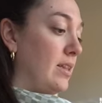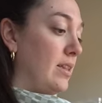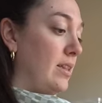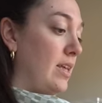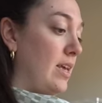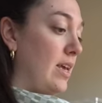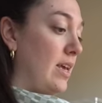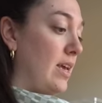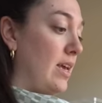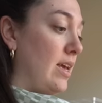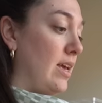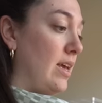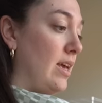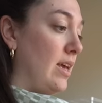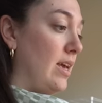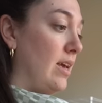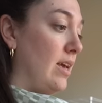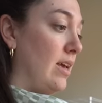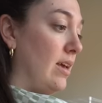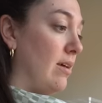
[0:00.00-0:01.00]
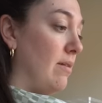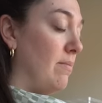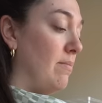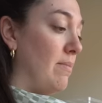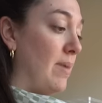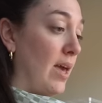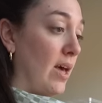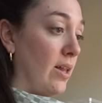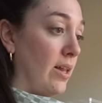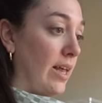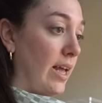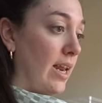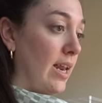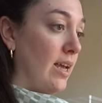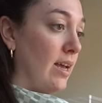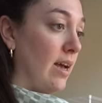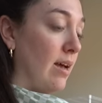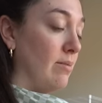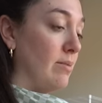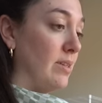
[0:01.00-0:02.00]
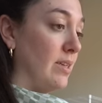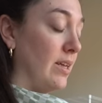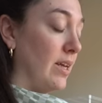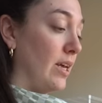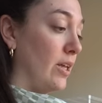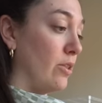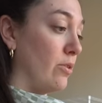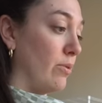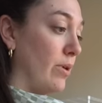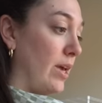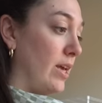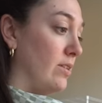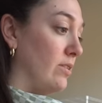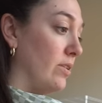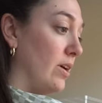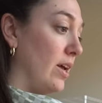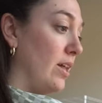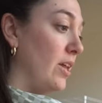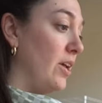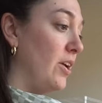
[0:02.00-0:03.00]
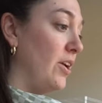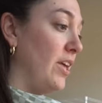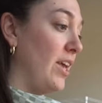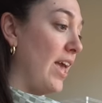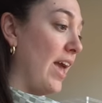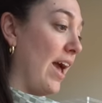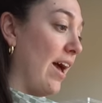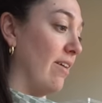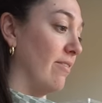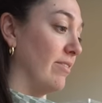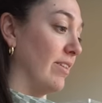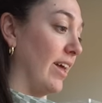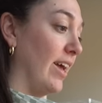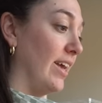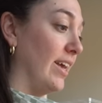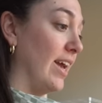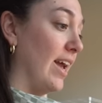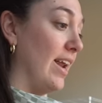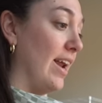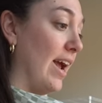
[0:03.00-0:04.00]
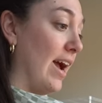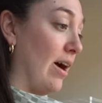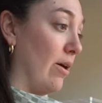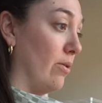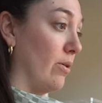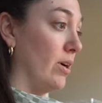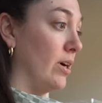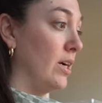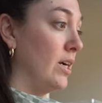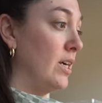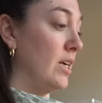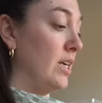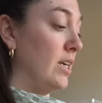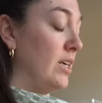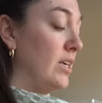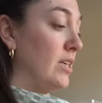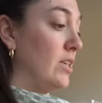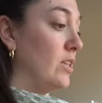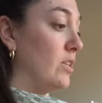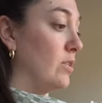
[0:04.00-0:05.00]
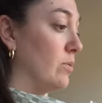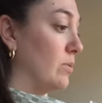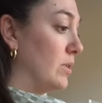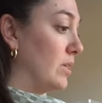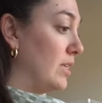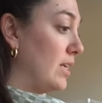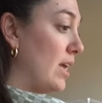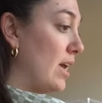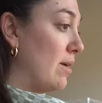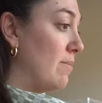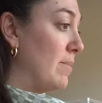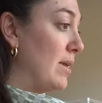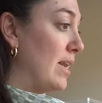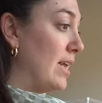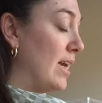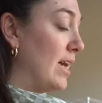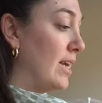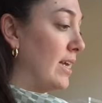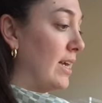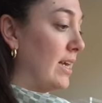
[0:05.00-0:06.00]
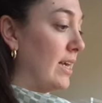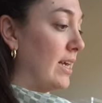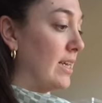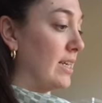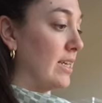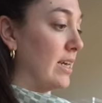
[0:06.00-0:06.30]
the mail lady comes at like 3. So I literally have like an hour. So we'll see how many I can get